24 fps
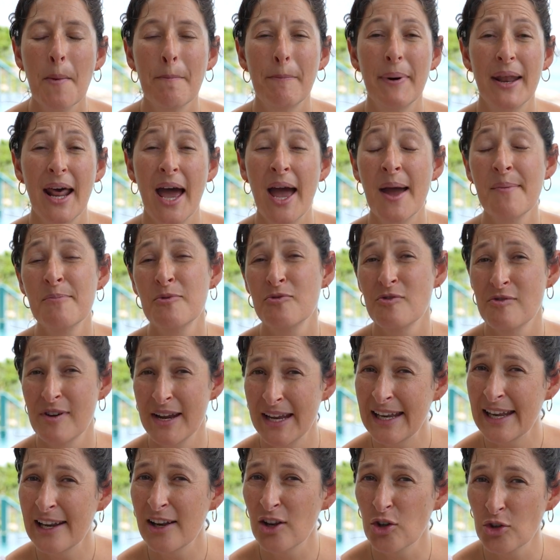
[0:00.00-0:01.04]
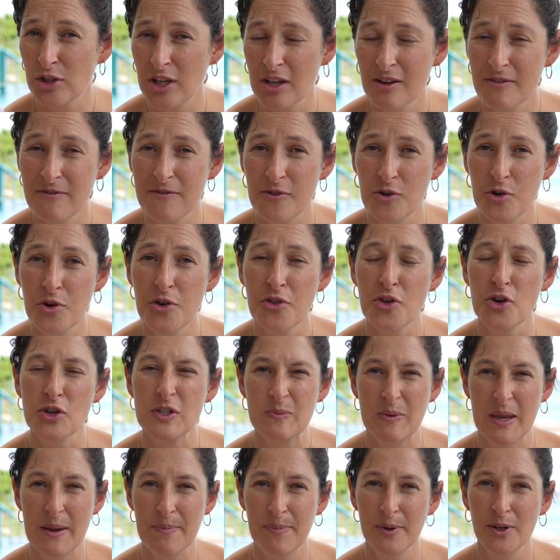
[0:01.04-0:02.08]
but I'm really looking for
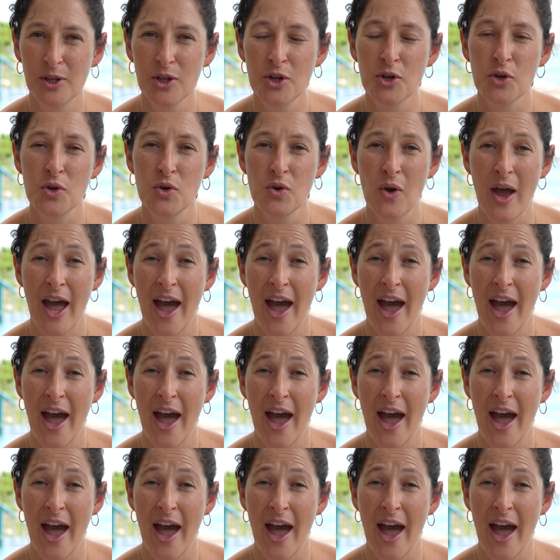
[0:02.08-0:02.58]
those people who